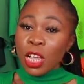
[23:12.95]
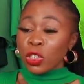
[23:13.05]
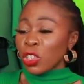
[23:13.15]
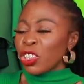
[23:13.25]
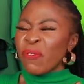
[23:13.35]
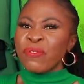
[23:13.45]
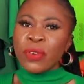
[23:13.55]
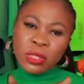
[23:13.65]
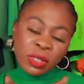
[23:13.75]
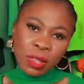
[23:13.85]
such a
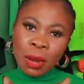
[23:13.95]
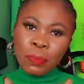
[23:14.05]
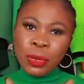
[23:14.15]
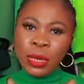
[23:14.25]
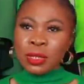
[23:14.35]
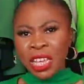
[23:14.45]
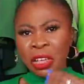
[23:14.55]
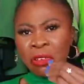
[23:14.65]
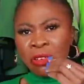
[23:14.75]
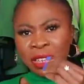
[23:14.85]
versatile piece
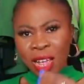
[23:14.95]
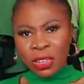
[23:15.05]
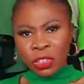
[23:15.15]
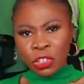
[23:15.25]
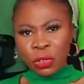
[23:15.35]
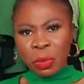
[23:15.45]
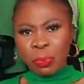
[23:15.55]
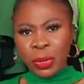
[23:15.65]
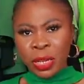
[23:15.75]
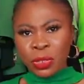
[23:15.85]
a good transitional
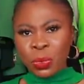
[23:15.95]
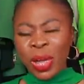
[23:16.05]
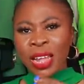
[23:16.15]
piece to